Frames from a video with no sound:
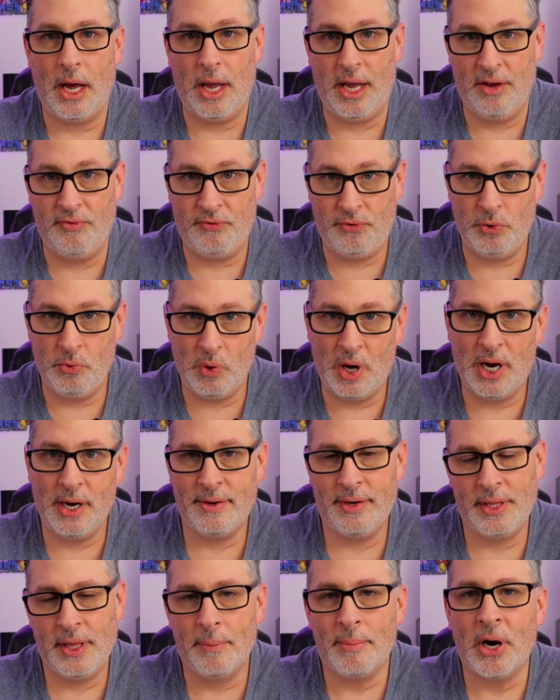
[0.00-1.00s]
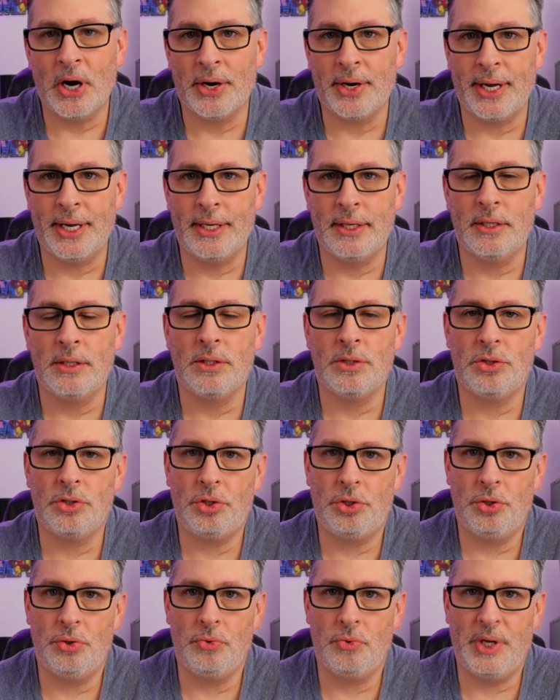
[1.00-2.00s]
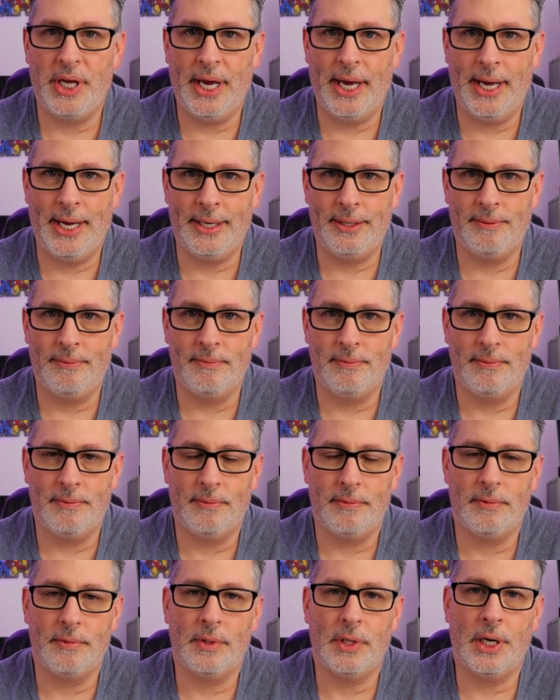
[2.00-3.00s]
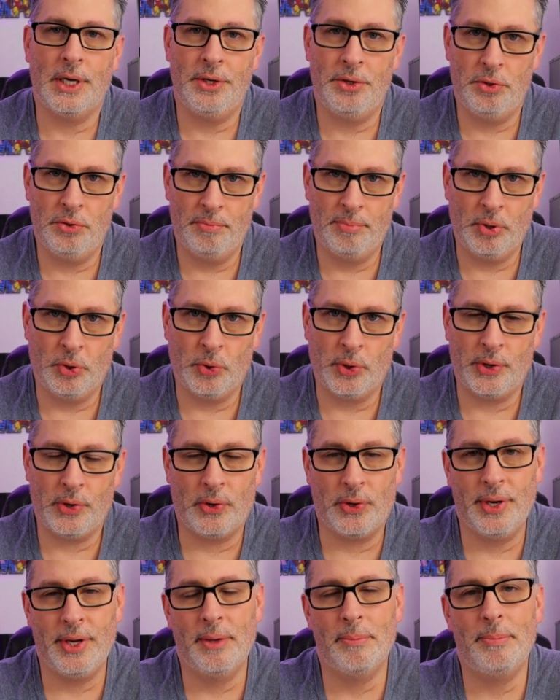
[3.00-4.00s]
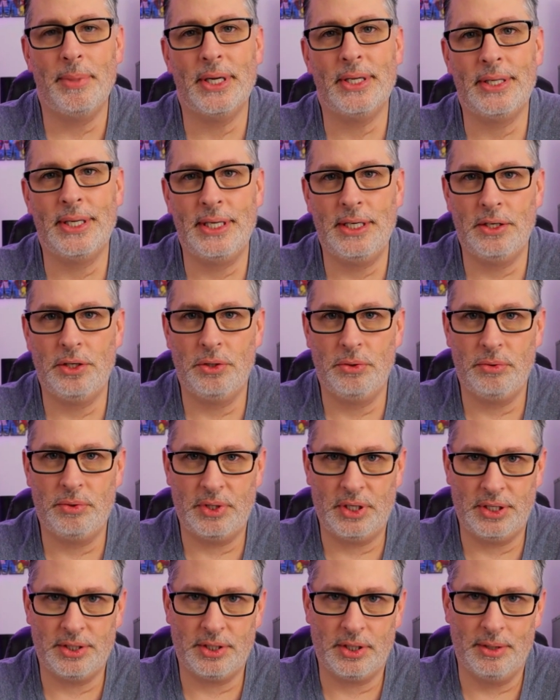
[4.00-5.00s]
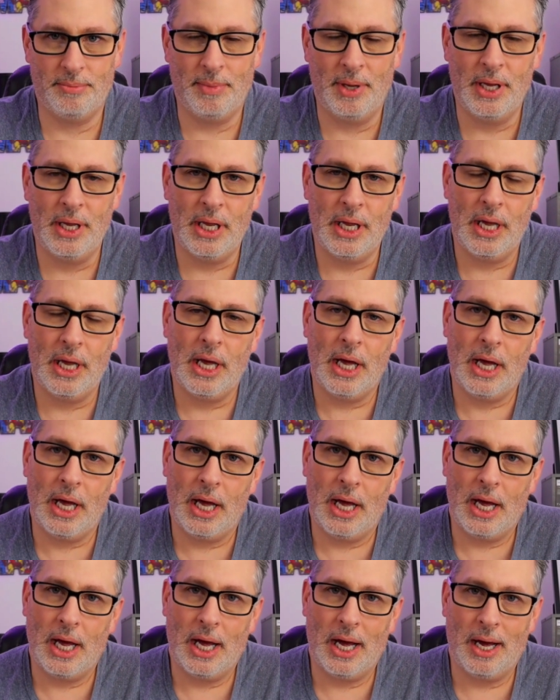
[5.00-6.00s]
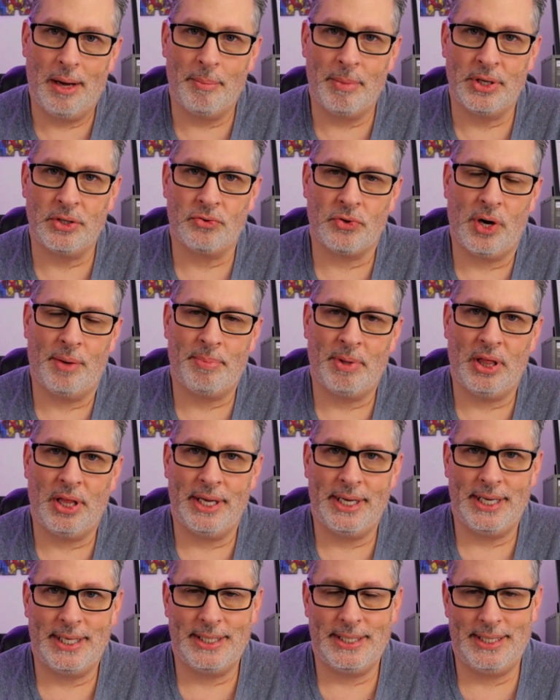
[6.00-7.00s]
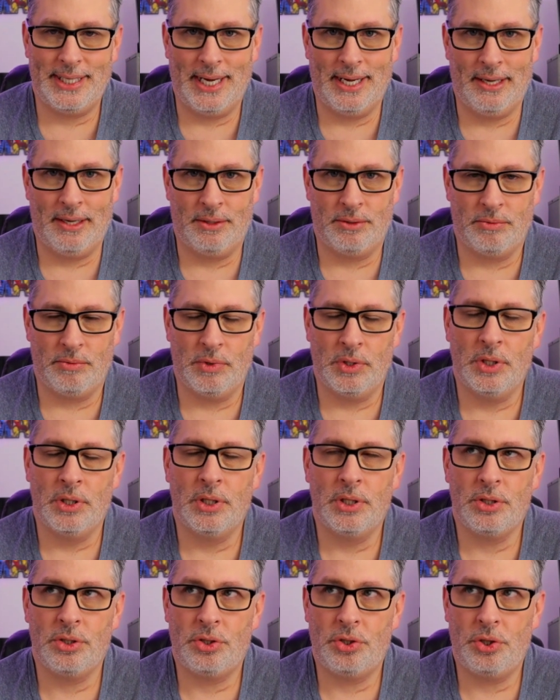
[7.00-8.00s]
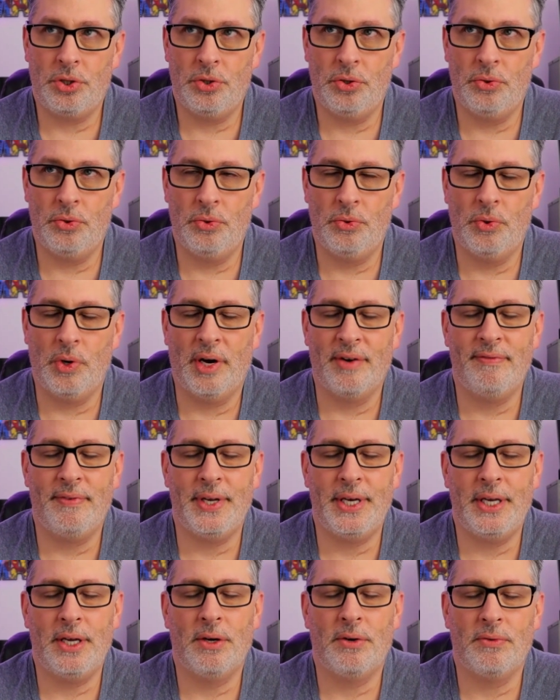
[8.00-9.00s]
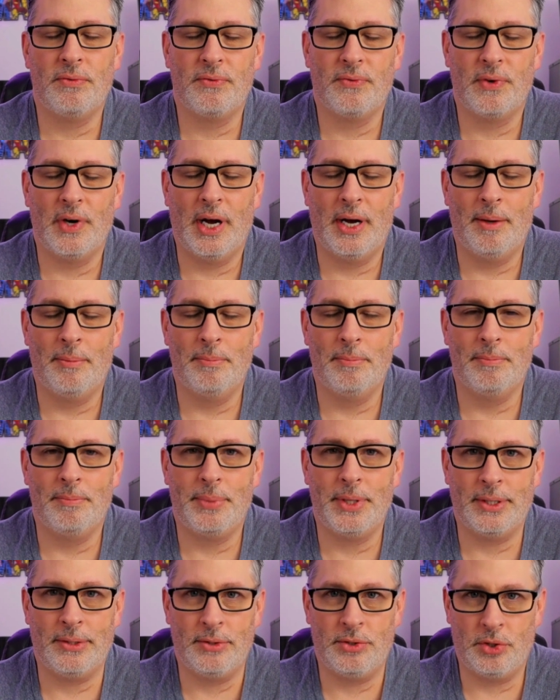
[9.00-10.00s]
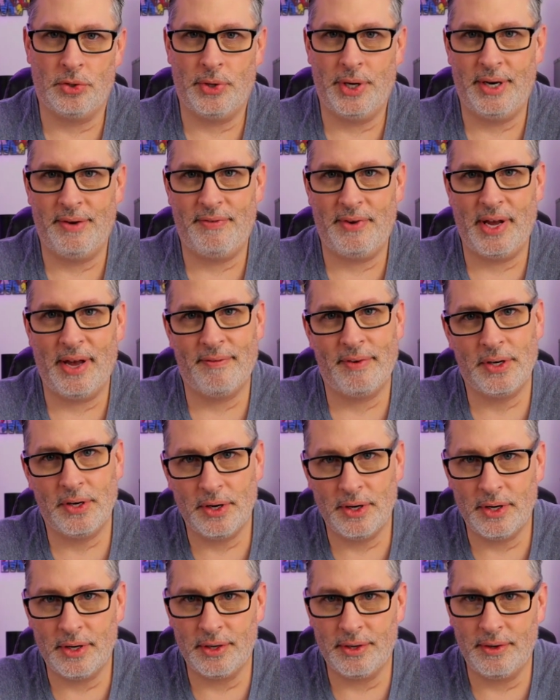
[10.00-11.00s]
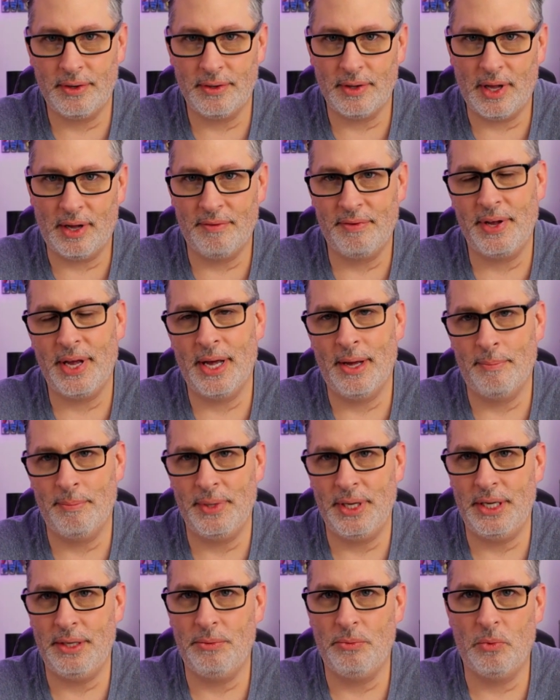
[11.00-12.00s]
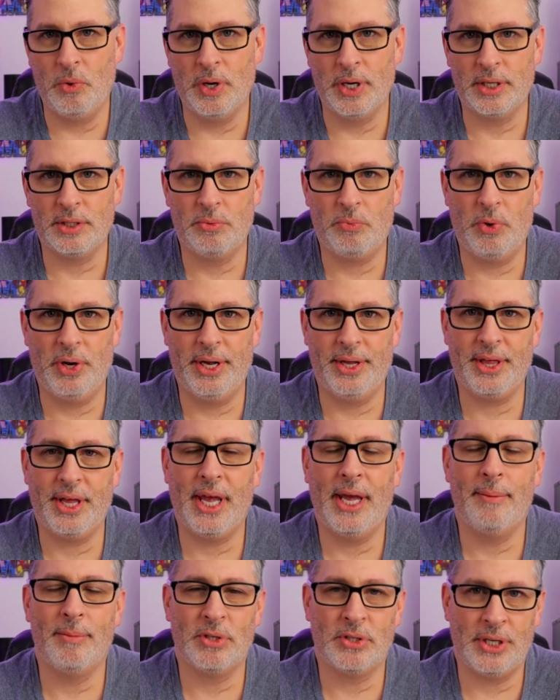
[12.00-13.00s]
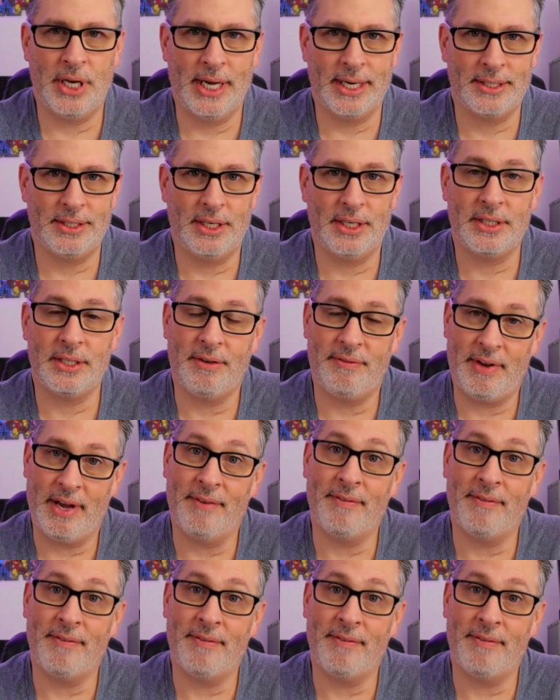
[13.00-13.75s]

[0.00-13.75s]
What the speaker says: Now, if you are in the market to get a new board or you're building a new system, I'm going to drop a link down to a video from Buildzoid. If you haven't heard of him, he works with Gamers Nexus.